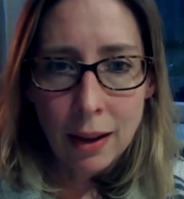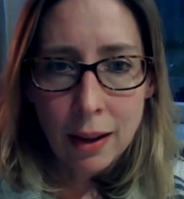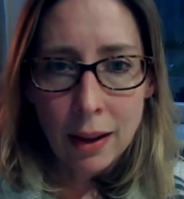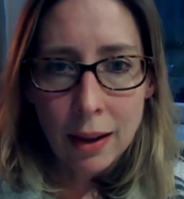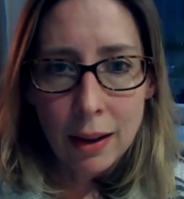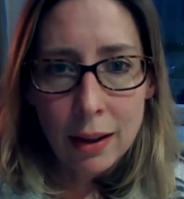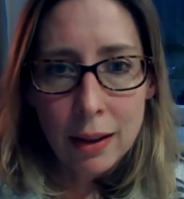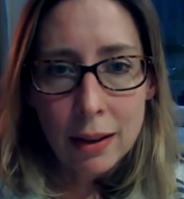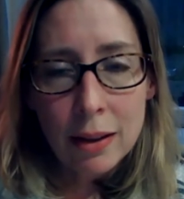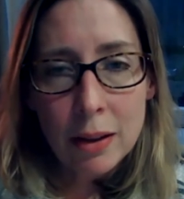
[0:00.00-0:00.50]

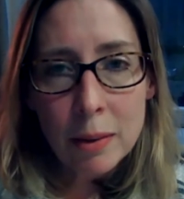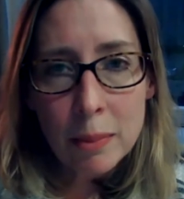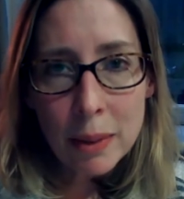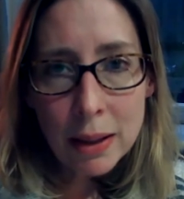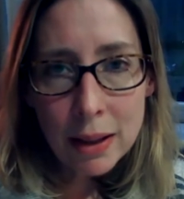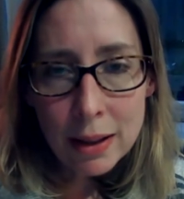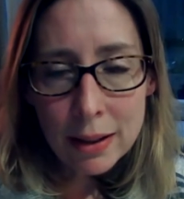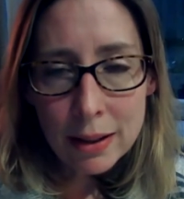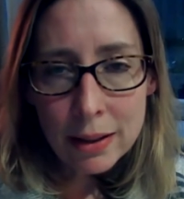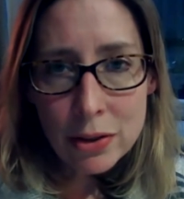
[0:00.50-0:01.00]
Camilla
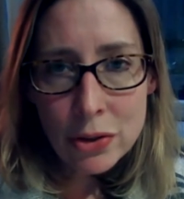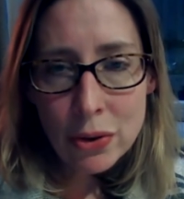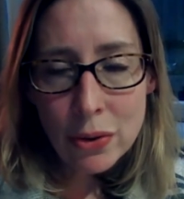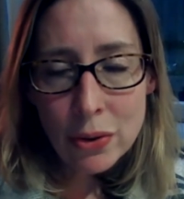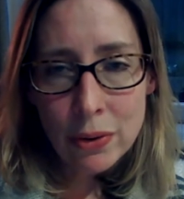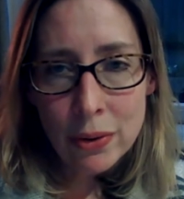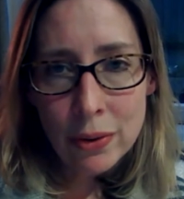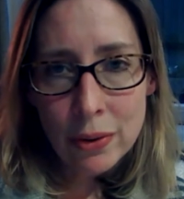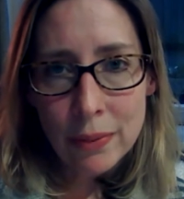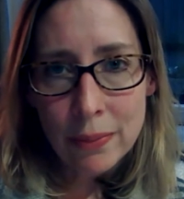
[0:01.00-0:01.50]
and John,
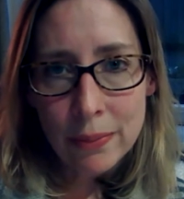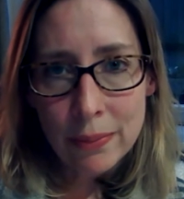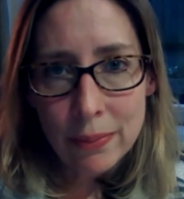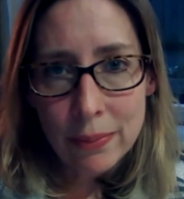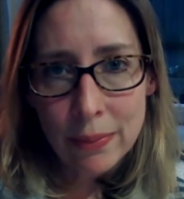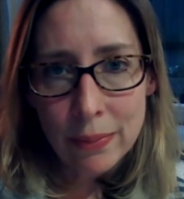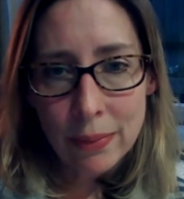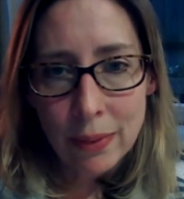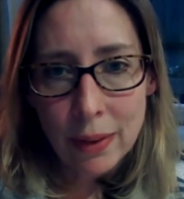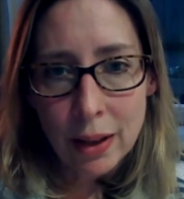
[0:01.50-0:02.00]

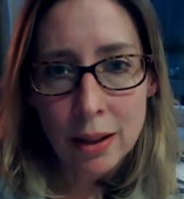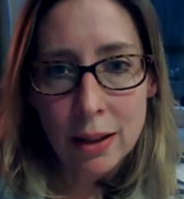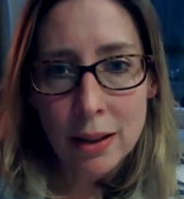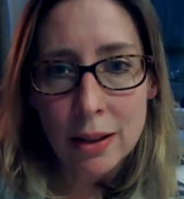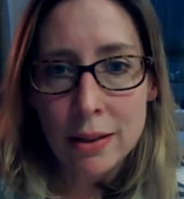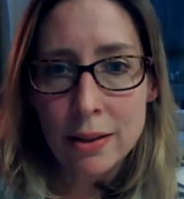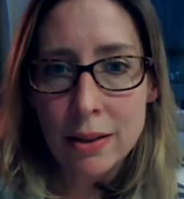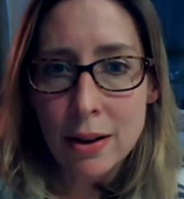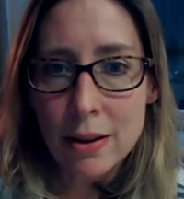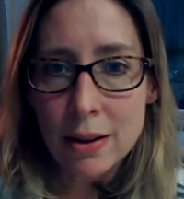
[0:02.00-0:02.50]
in the
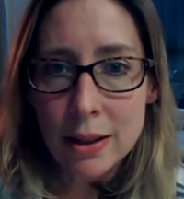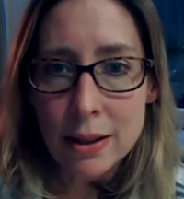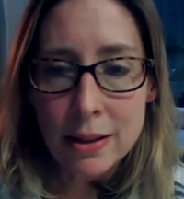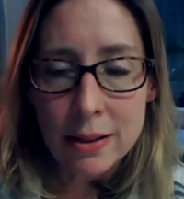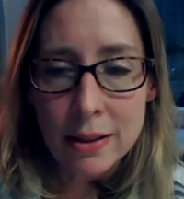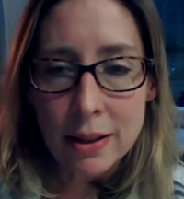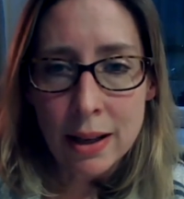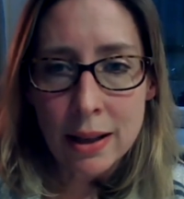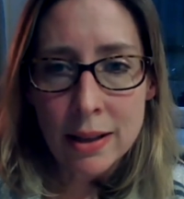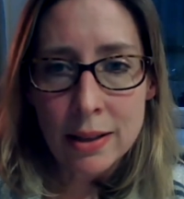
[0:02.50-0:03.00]
darkest
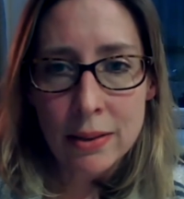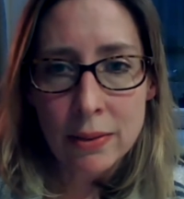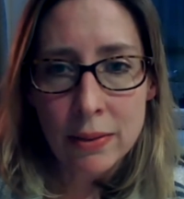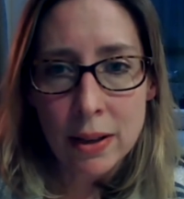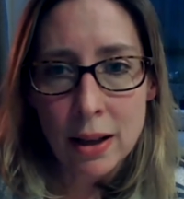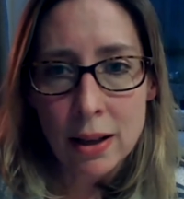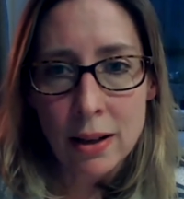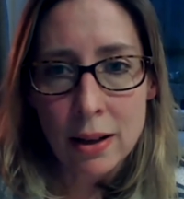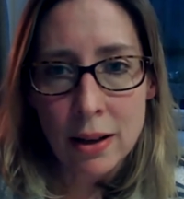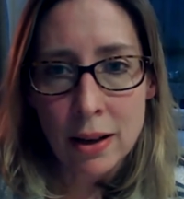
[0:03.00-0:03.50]
days of their
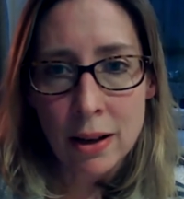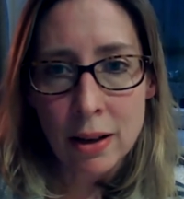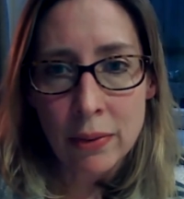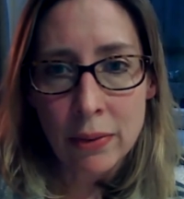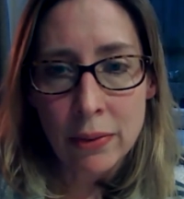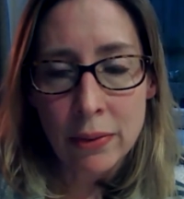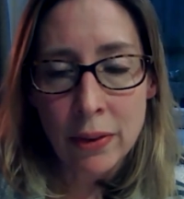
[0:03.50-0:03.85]
lives,